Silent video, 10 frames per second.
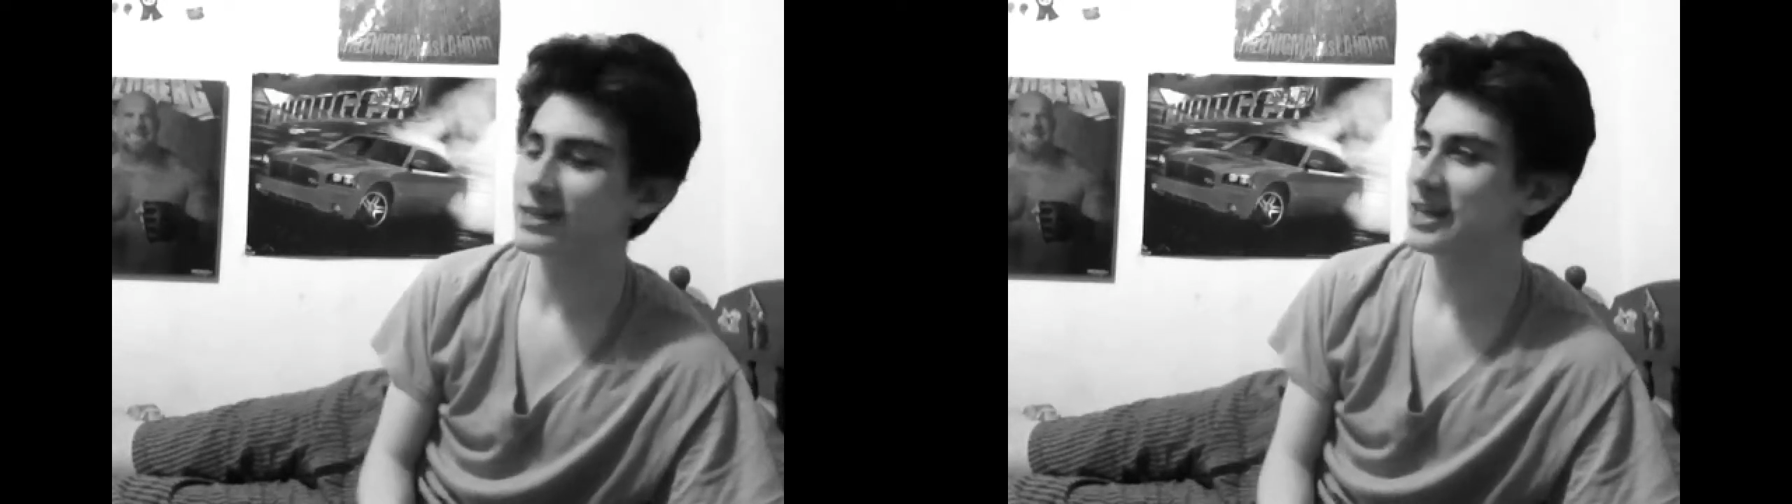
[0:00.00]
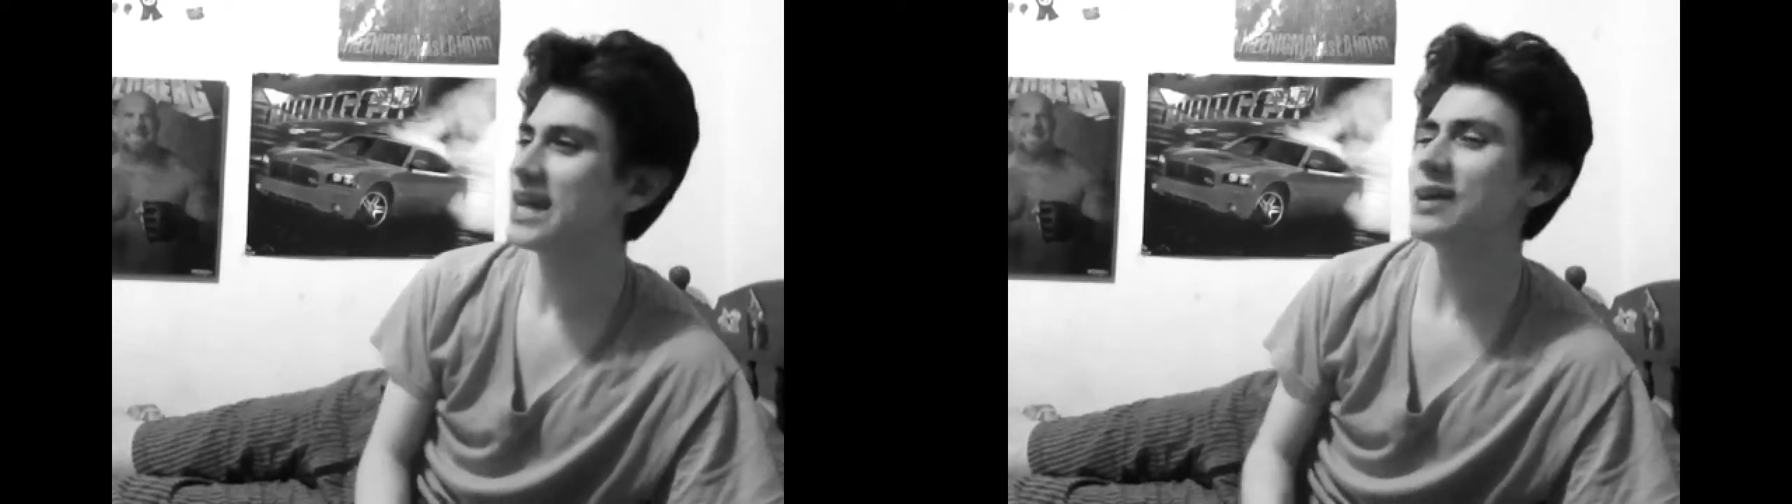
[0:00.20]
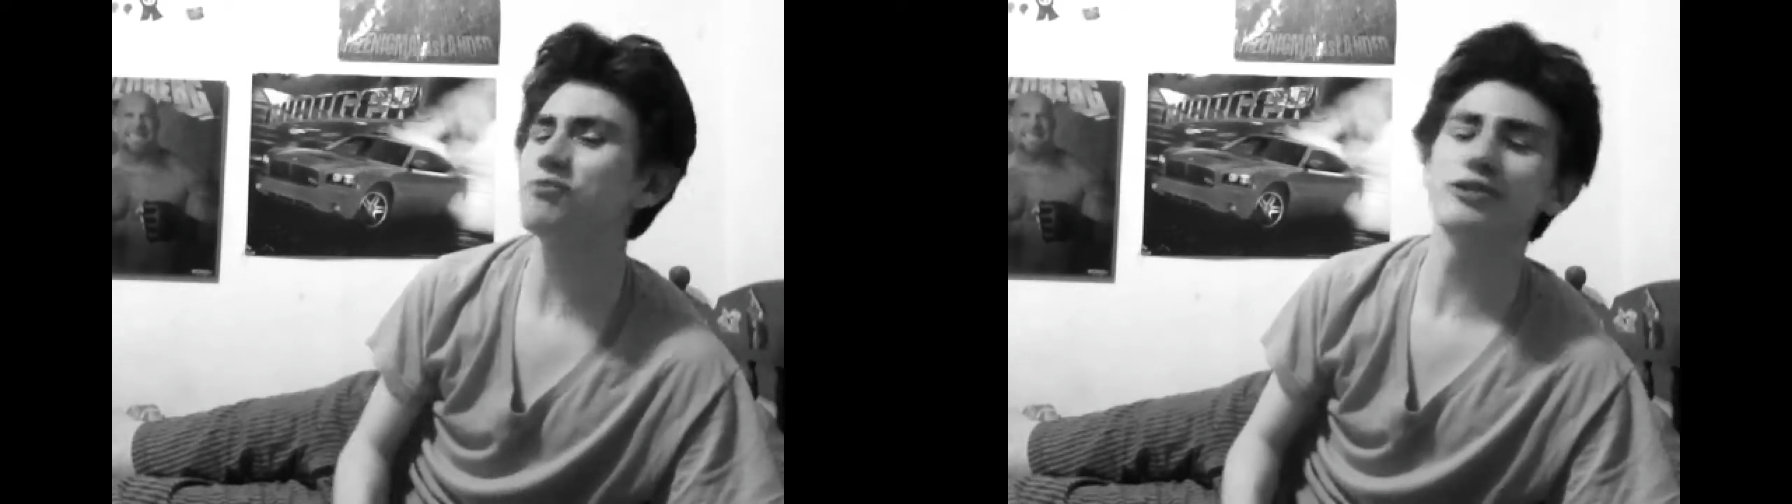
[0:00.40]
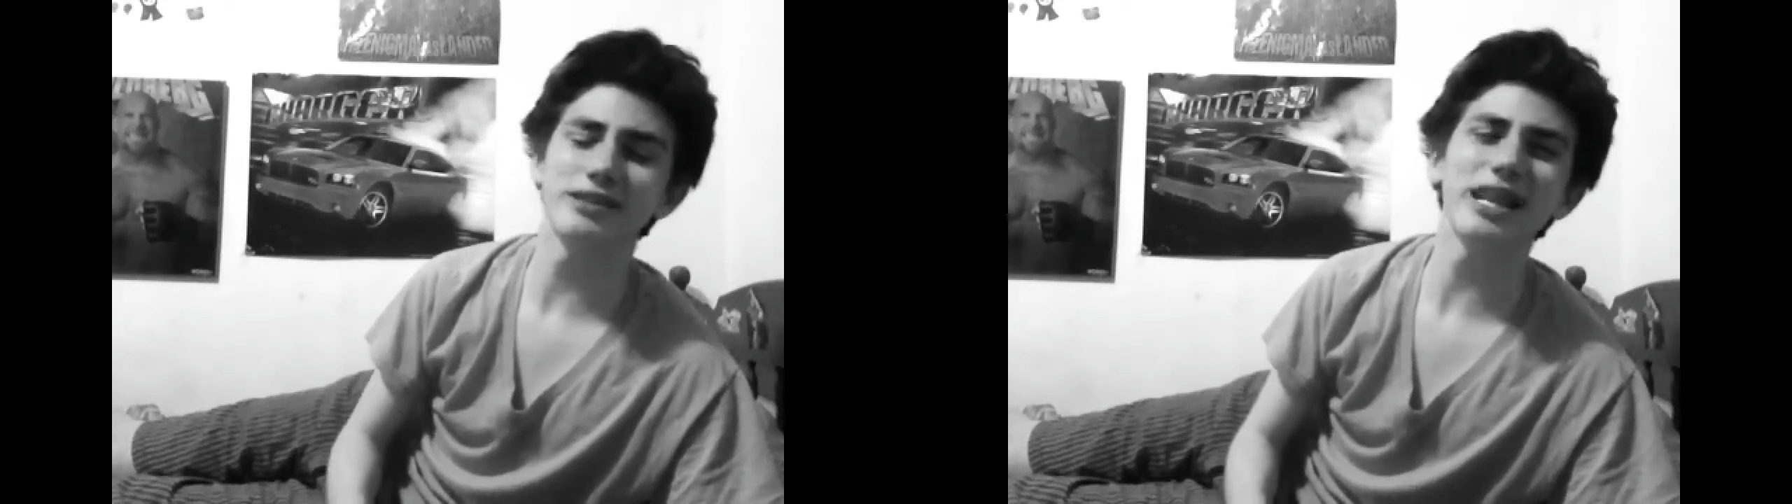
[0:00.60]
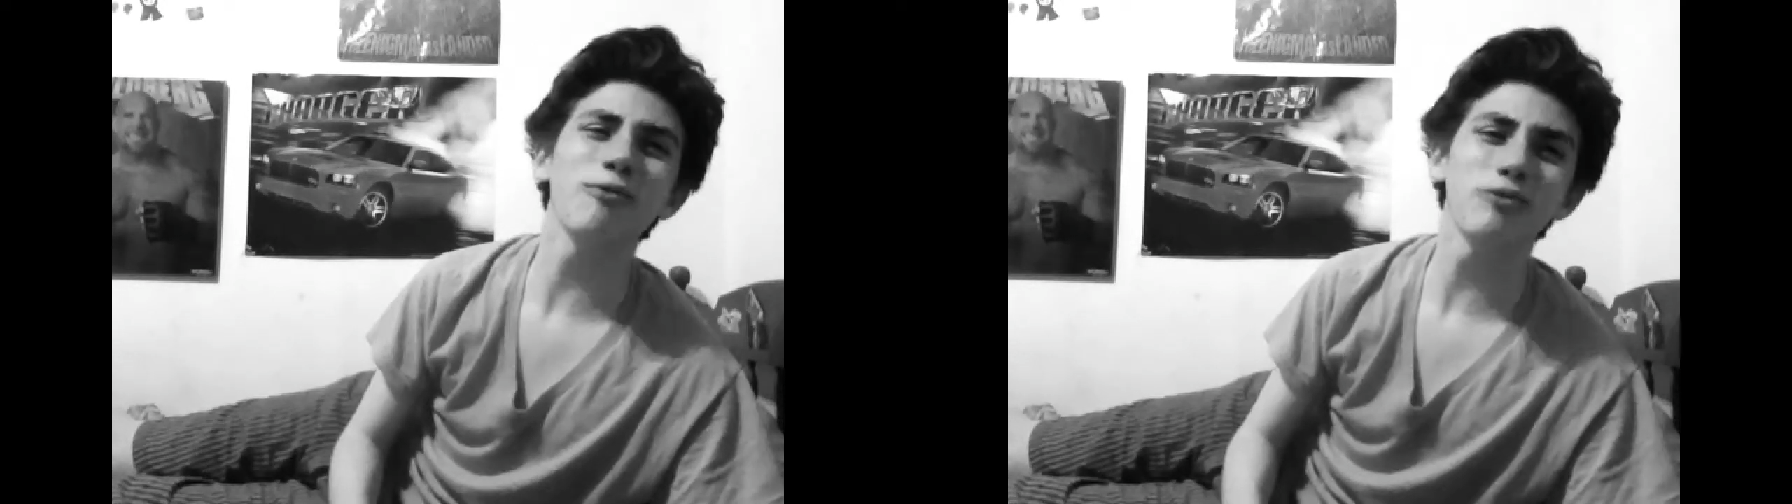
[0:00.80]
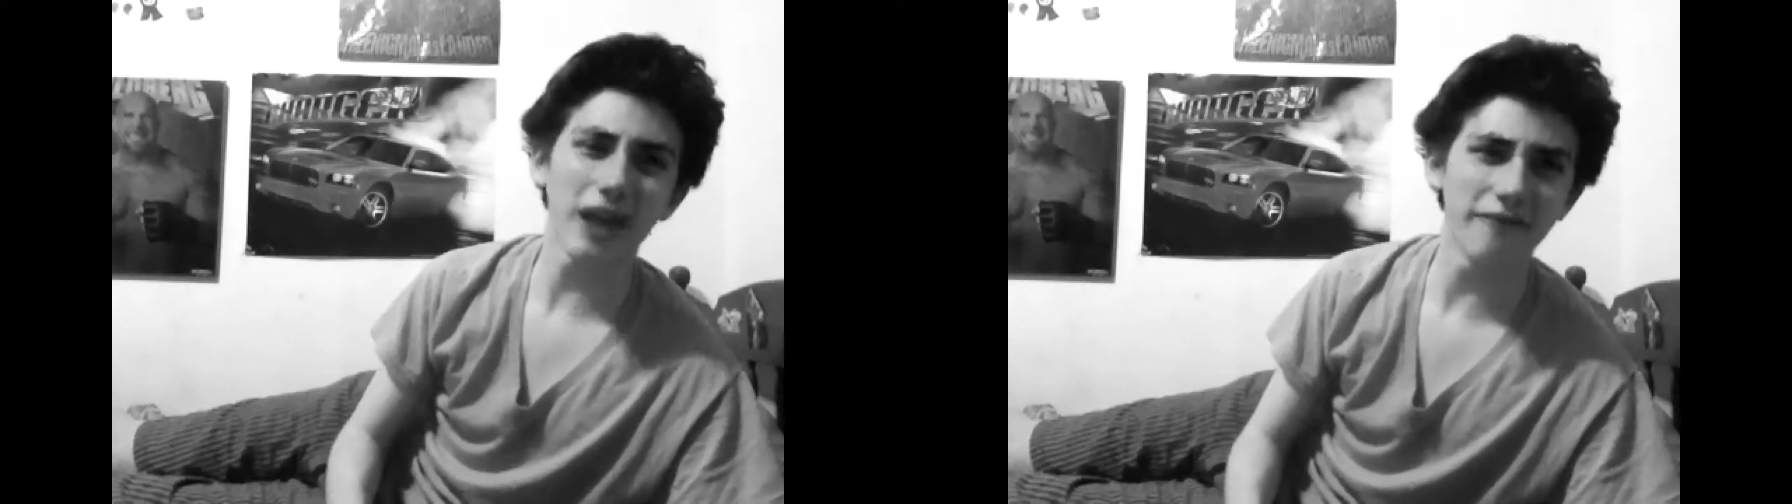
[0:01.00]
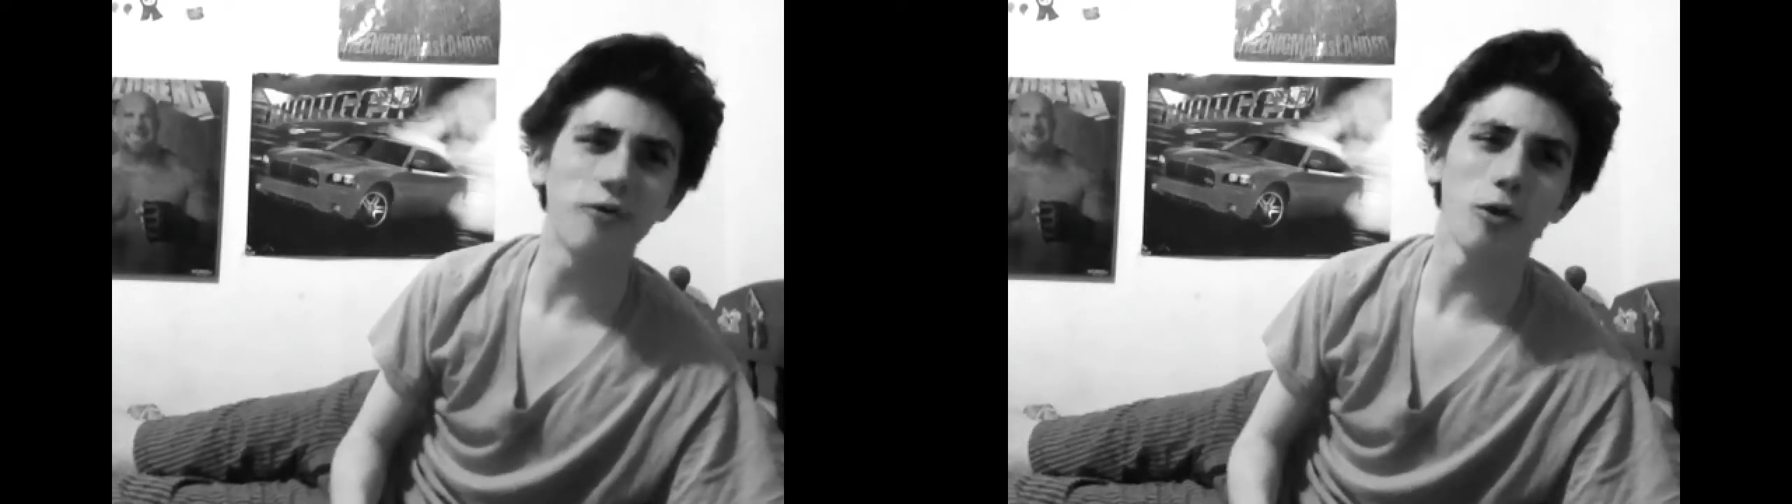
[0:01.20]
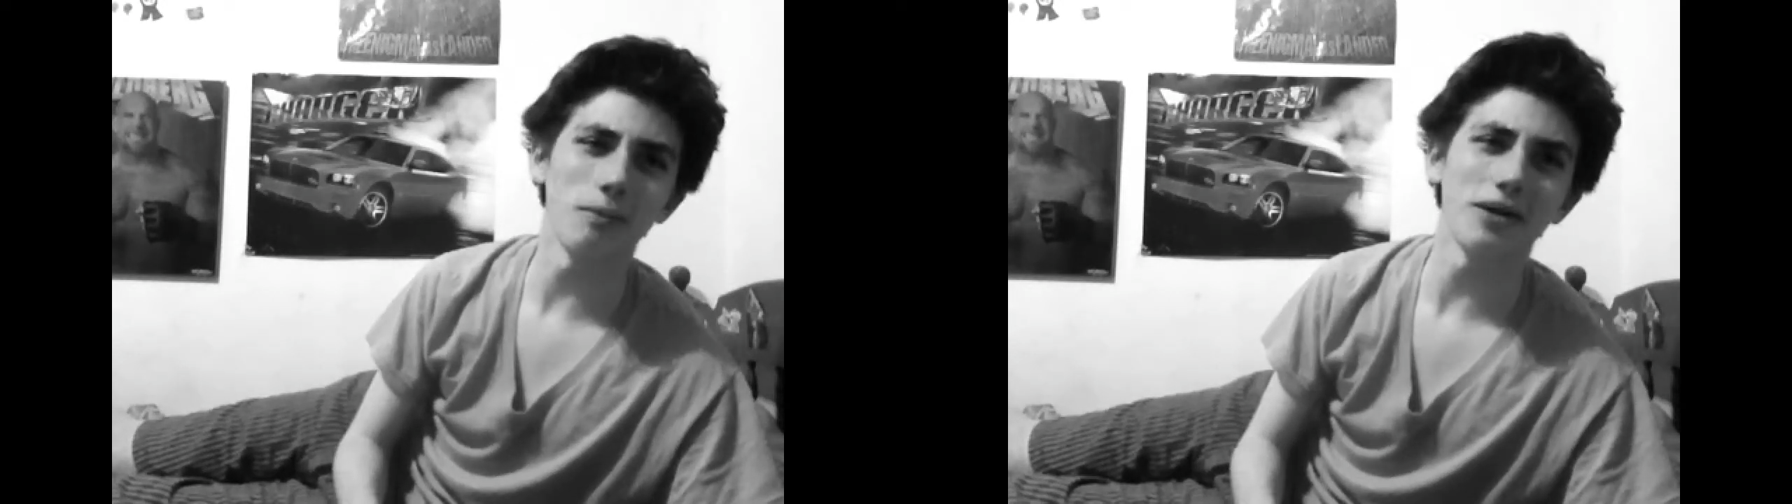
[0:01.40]
It was that was like
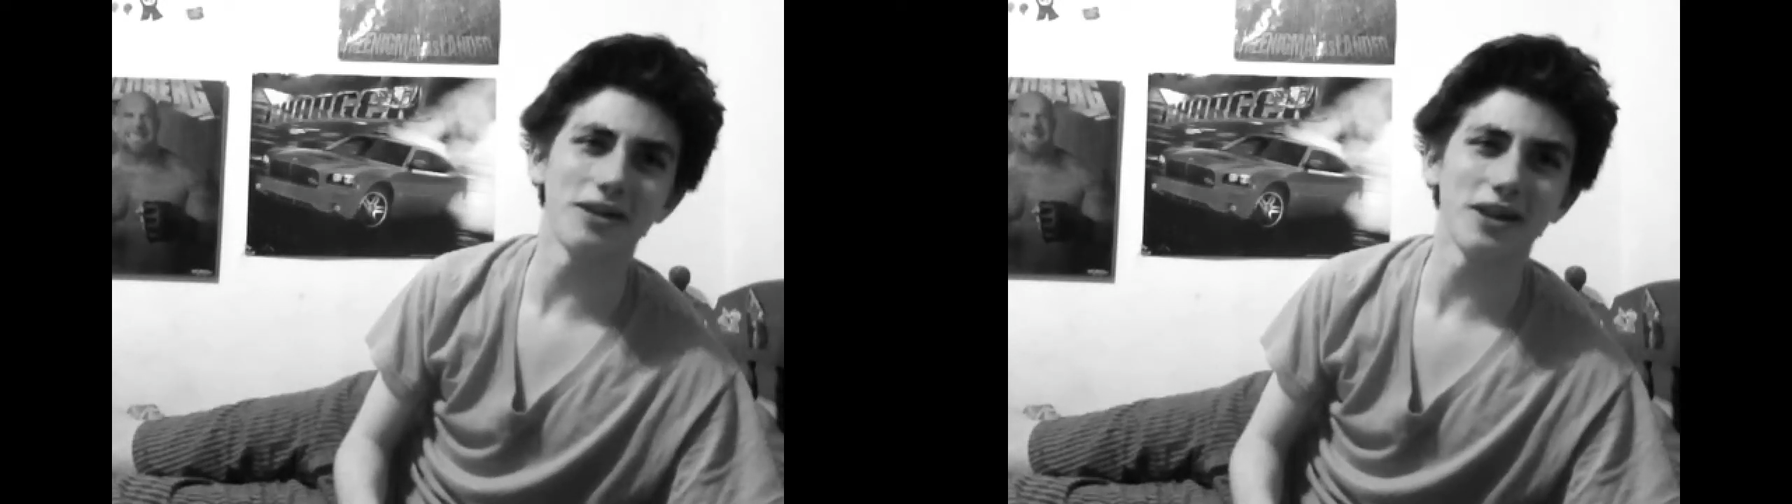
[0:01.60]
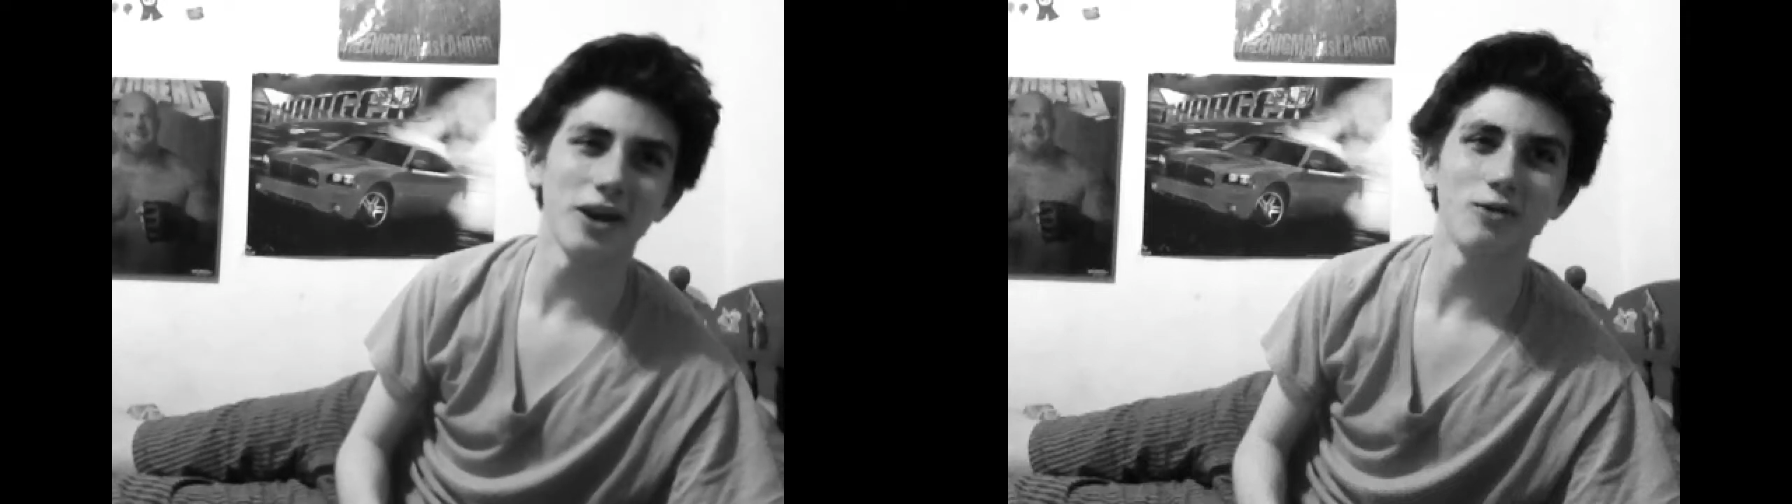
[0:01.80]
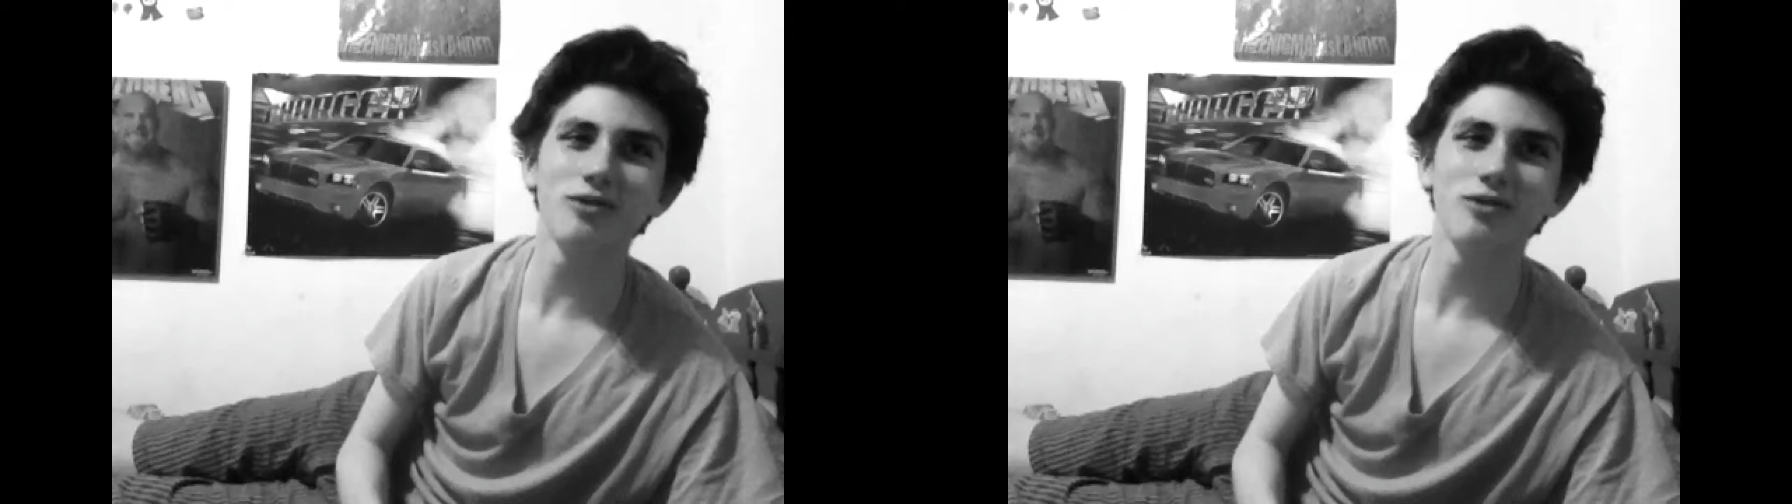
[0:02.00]
four months ago.